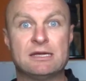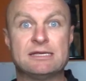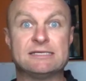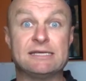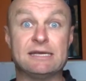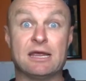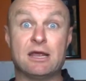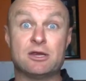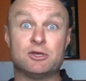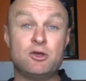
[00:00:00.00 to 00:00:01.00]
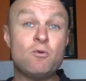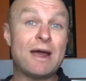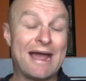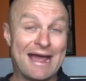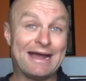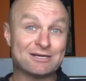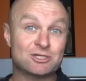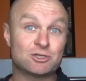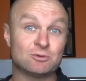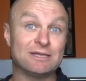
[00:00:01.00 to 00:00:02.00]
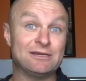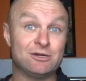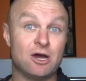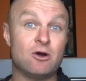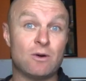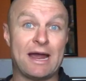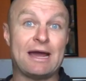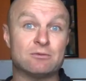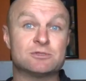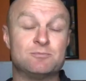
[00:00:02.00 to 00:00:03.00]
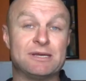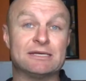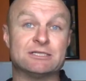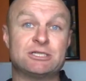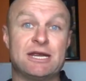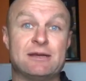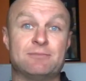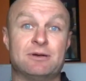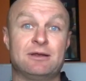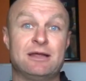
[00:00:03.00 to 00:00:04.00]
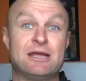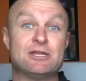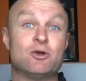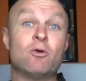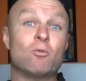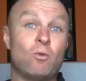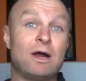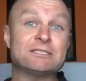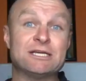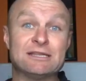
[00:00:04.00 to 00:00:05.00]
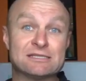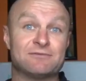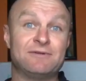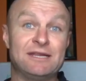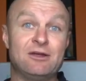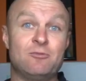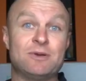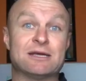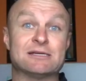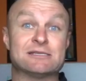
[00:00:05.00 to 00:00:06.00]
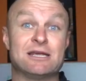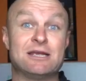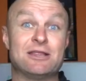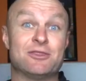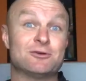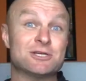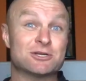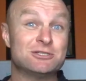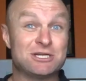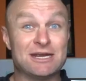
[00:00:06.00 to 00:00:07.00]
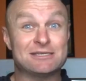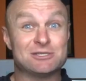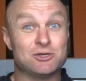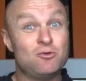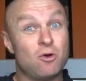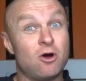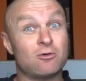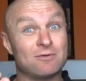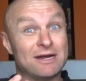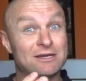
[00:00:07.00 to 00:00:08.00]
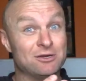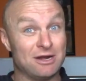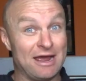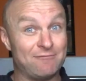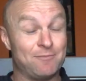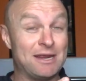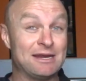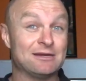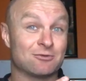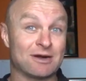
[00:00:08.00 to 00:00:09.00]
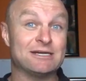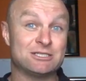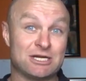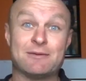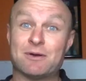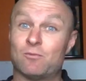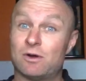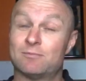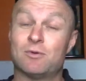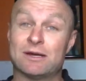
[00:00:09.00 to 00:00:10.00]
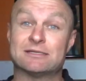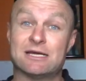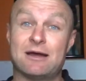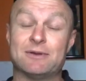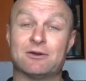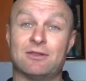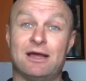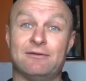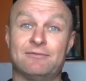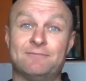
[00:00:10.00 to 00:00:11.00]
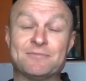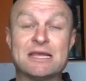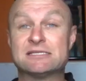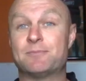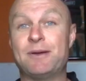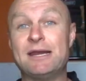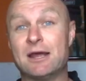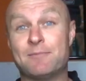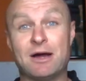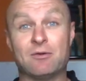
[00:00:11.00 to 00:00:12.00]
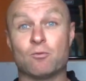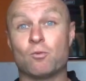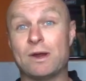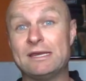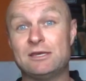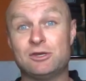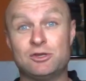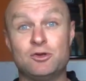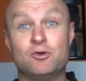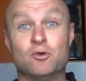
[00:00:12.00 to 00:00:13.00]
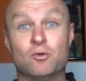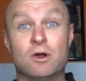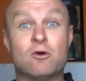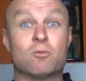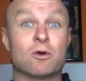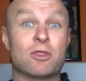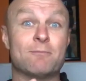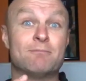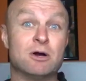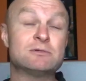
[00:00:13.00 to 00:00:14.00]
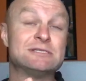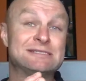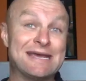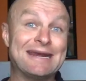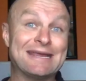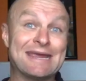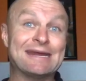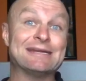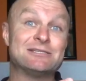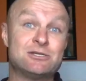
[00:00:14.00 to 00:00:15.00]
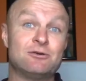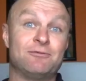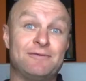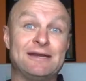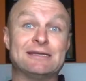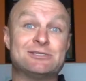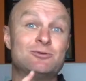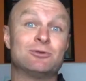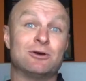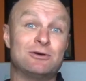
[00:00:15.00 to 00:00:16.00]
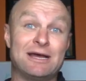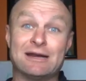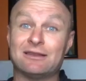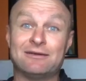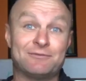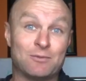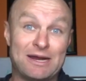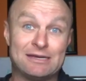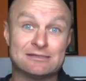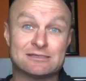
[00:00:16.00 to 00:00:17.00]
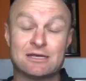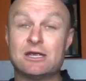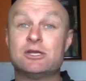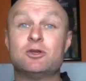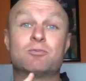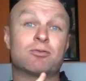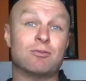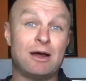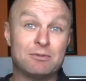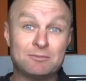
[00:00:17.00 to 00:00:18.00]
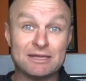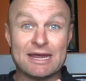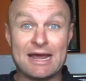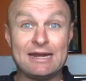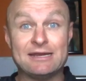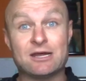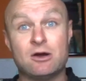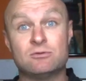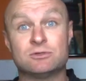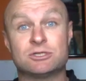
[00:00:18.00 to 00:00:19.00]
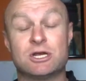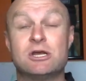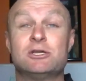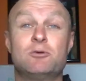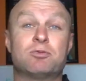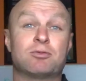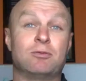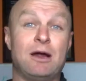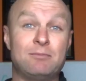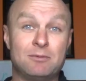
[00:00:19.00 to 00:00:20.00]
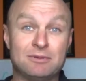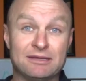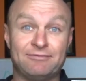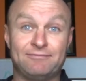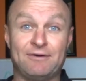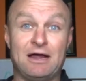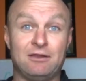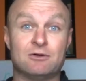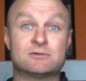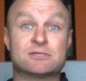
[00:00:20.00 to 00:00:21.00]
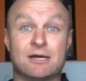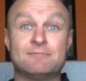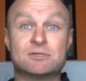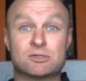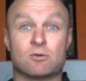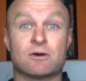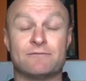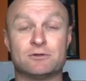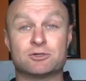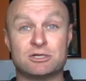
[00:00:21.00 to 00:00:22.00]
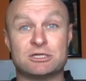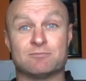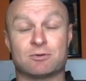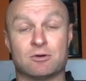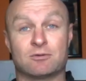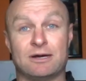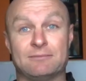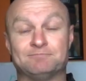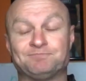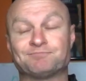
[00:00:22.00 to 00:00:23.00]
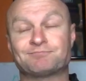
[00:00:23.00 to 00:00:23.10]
You see, you actually know how to be in shape. You're watching this video because there's a good chance you already have been in great shape at one point in time in your life. Depending upon when you were the most dedicated to fitness, you learned how to lift weights. You probably had a coach. You probably followed some sort of nutrition program.